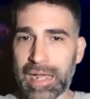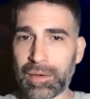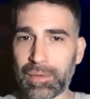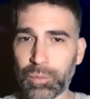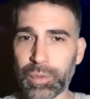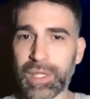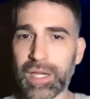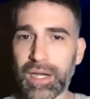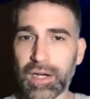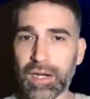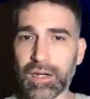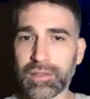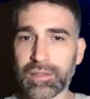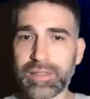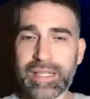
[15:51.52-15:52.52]
we
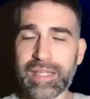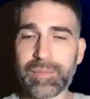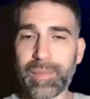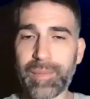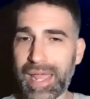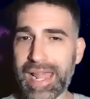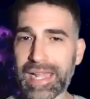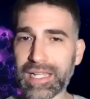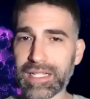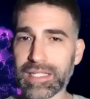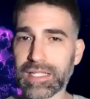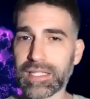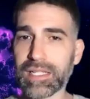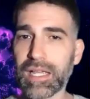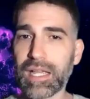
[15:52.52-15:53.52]
are team
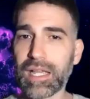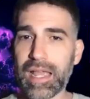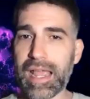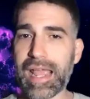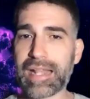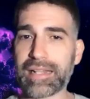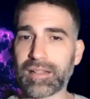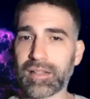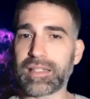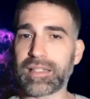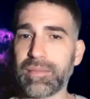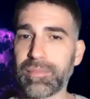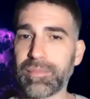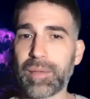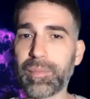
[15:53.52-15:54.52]
X, and the
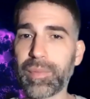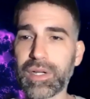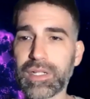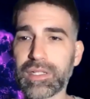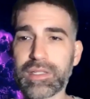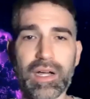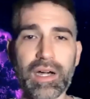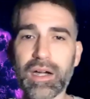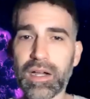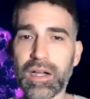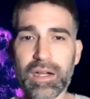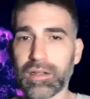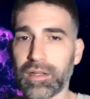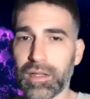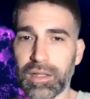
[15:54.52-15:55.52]
team members
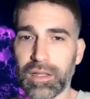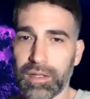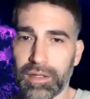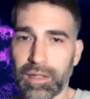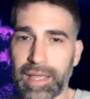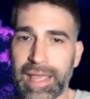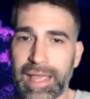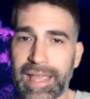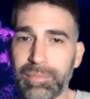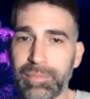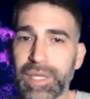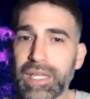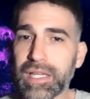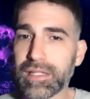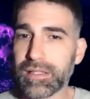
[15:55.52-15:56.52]
are A,
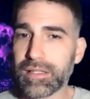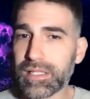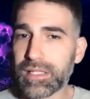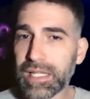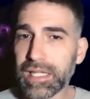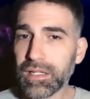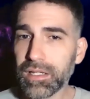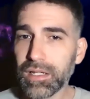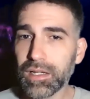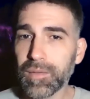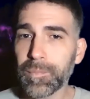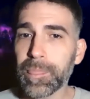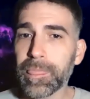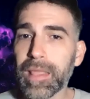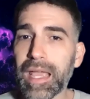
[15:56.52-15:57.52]
B, and C.
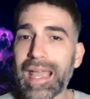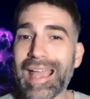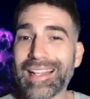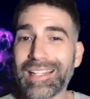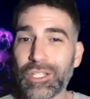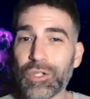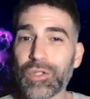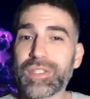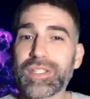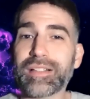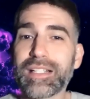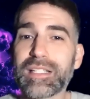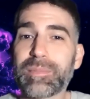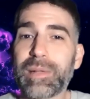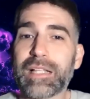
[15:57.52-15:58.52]
And using
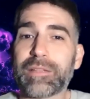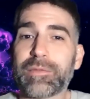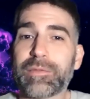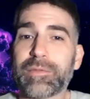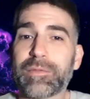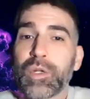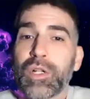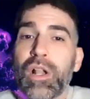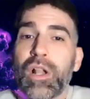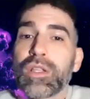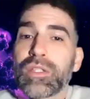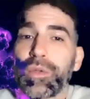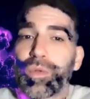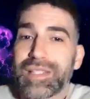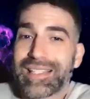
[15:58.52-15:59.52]
this platform, you will
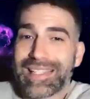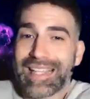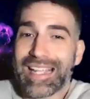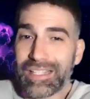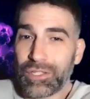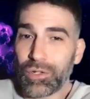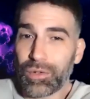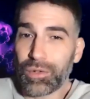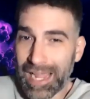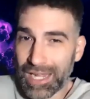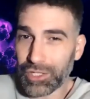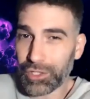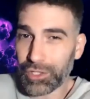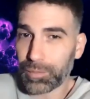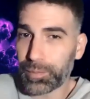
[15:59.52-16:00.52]
also send your
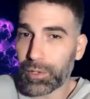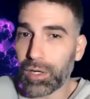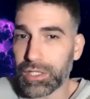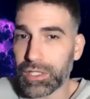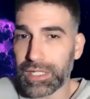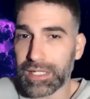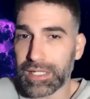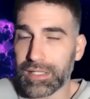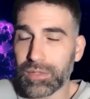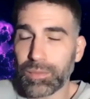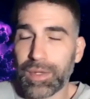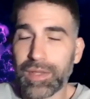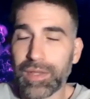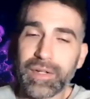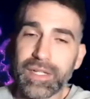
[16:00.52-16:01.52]
actual projects,
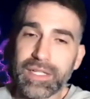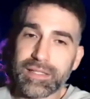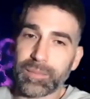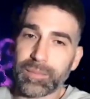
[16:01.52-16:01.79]
whether it's a